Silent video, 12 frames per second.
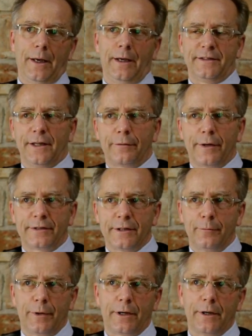It's
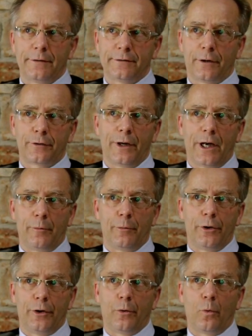interesting because Dr.
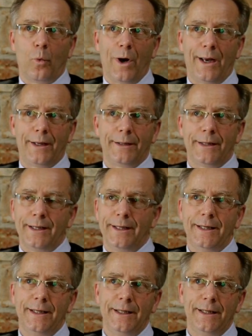Hammer, when
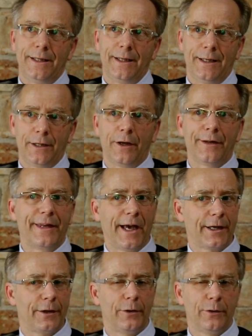he got
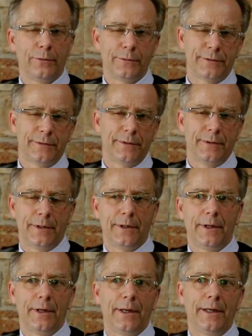diagnosed,
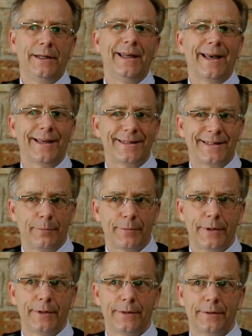he
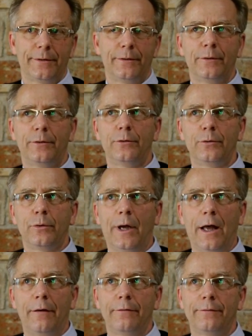accepted to
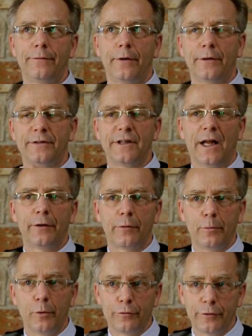have a slight
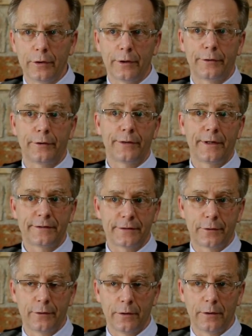removal of the
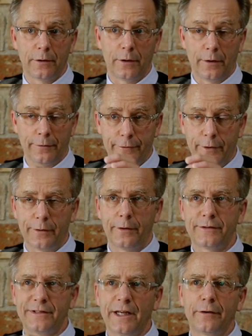testicle,
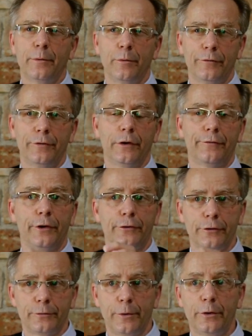slight removal of the
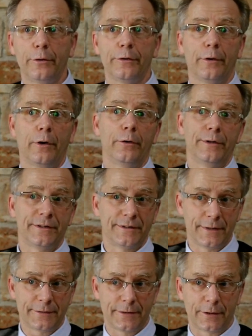tumor on his
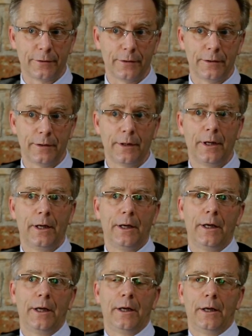testicle,
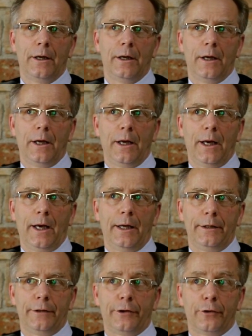
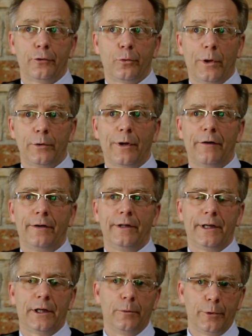and he didn't want to have
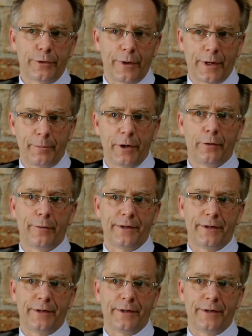any chemotherapy or